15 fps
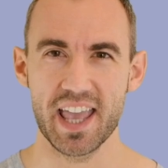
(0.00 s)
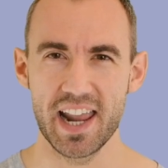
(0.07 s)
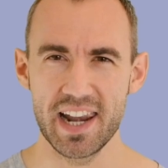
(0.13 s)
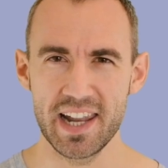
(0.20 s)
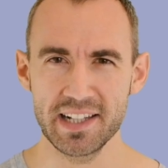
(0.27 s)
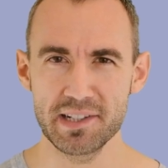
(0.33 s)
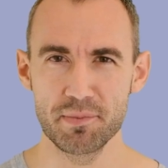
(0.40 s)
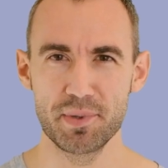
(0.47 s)

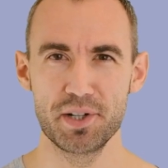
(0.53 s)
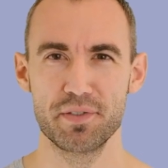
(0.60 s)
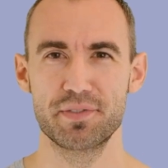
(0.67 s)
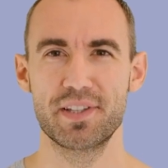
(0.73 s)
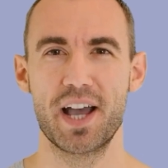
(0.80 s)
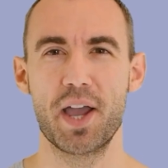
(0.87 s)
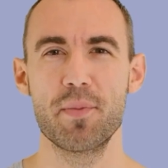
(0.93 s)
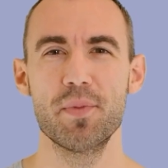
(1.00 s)
little bit of
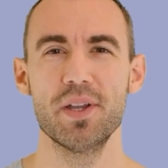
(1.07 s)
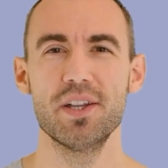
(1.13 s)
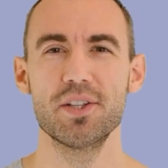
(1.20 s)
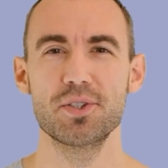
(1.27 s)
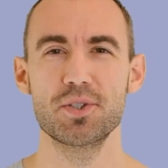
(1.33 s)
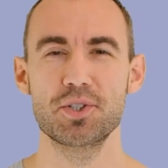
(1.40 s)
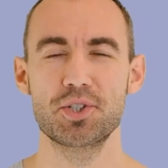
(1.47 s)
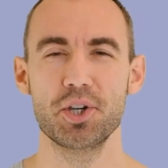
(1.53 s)
time
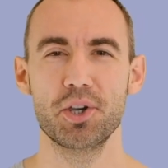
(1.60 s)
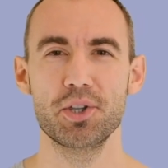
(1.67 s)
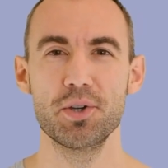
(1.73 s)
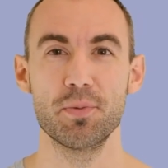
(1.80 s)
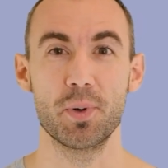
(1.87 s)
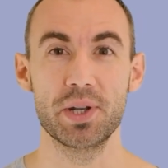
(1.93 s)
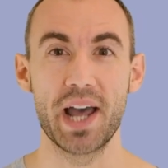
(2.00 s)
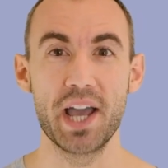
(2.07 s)
to show you
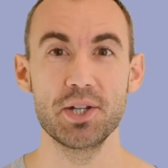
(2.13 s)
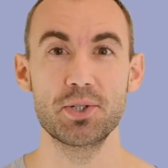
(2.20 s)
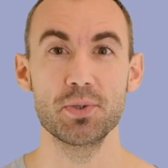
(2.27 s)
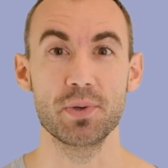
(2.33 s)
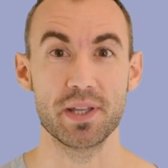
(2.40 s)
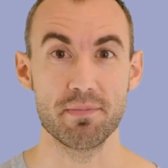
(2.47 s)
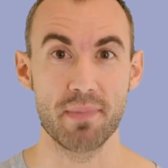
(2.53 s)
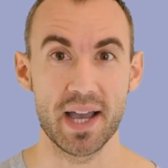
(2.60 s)
what I do
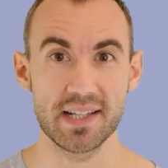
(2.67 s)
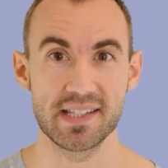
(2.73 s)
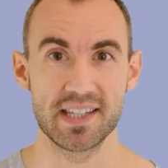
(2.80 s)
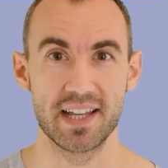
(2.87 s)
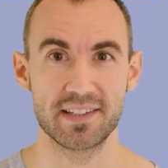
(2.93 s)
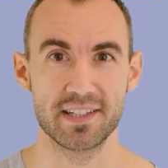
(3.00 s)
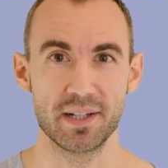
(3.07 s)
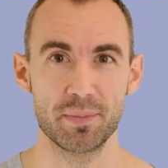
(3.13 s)
in my
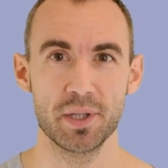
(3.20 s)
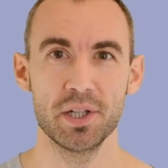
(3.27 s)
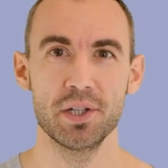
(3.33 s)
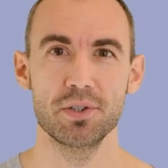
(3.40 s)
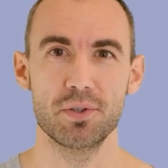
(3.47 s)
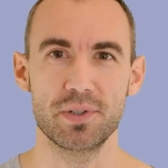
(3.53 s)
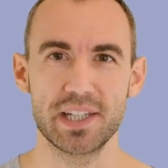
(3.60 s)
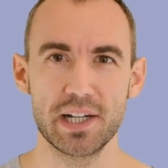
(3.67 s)
setup
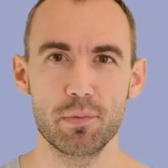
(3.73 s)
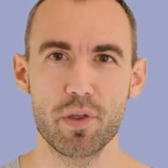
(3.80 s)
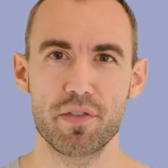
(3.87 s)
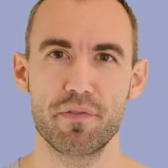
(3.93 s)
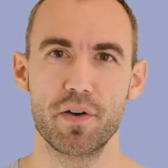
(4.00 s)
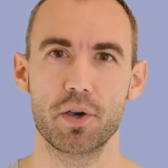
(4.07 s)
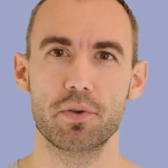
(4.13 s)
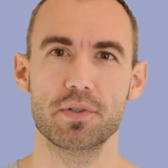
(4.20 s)
to deal with
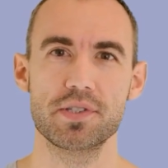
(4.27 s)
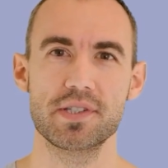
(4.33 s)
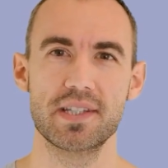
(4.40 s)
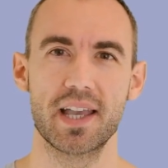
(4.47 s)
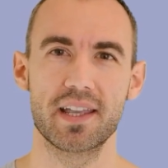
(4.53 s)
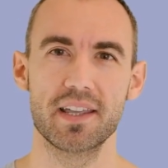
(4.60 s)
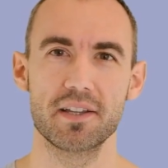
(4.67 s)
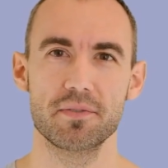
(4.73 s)
focus
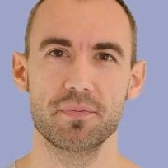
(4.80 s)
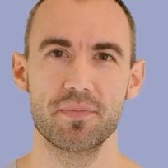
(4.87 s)
stacking.